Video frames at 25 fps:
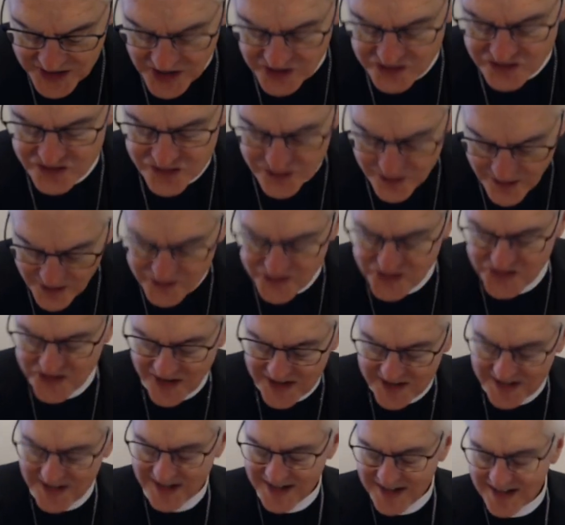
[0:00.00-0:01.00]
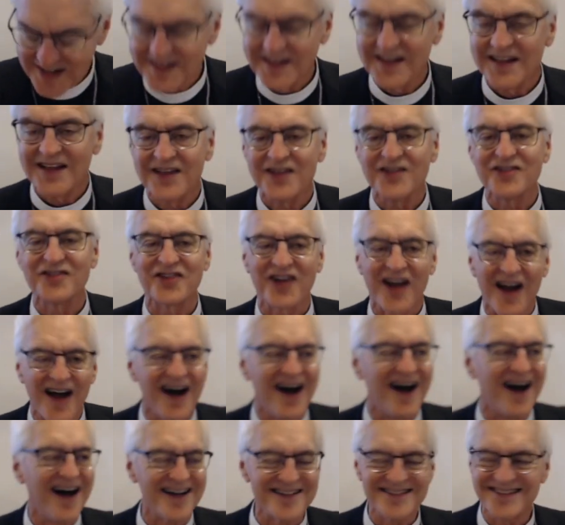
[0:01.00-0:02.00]
had trusted in his
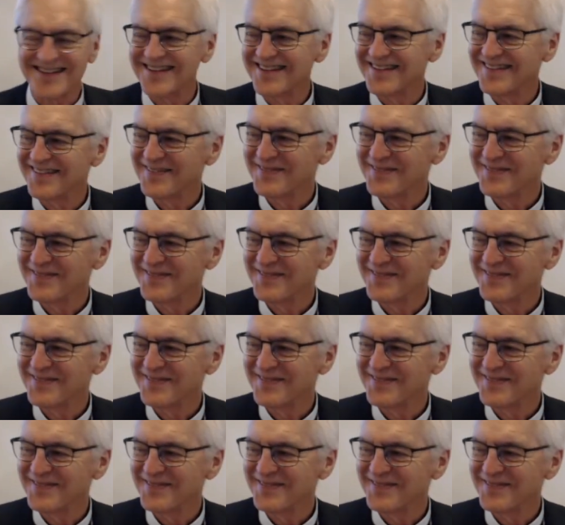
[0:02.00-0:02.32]
God.